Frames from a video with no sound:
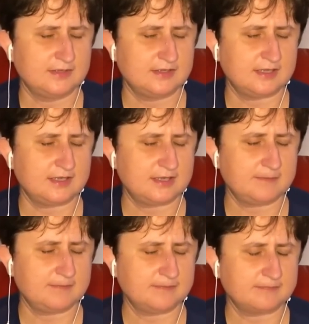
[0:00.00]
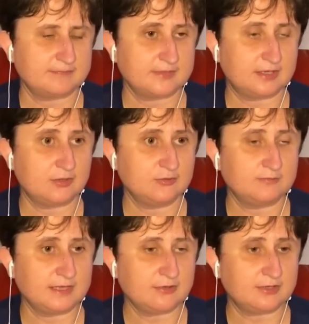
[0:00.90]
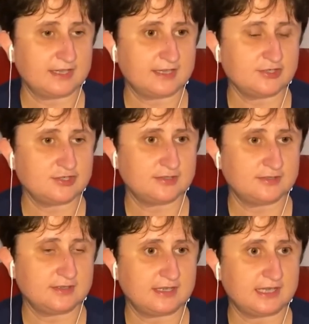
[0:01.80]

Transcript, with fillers: um, on one occasion,